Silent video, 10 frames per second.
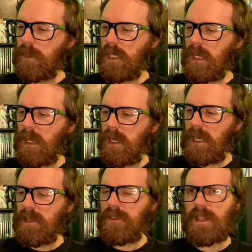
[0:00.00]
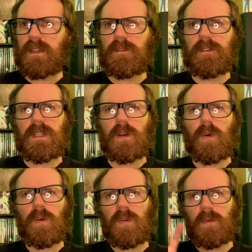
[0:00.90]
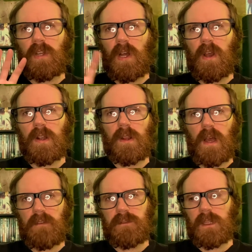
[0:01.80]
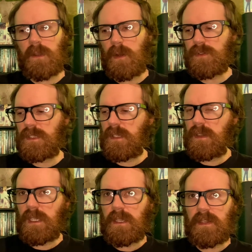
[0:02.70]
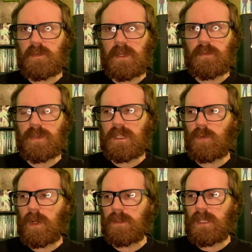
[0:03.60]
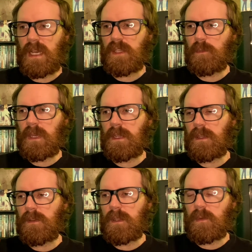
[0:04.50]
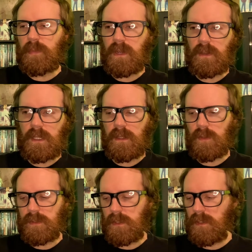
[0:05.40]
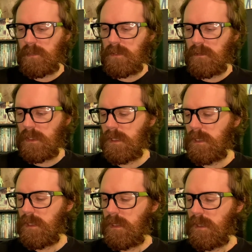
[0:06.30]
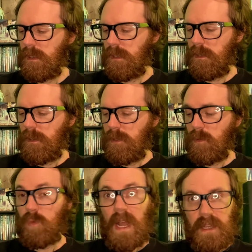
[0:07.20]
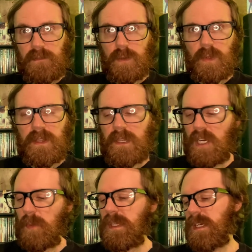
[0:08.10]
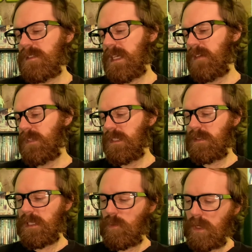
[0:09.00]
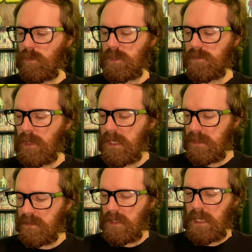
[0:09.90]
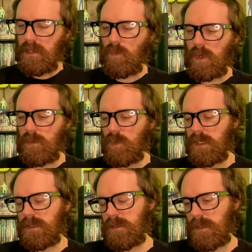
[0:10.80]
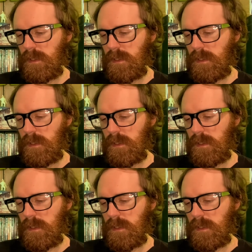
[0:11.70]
I think the whole Karloff-Lugosi thing has been pretty well documented, that apparently there was a little bit of a rivalry there because obviously one was Frankenstein and one was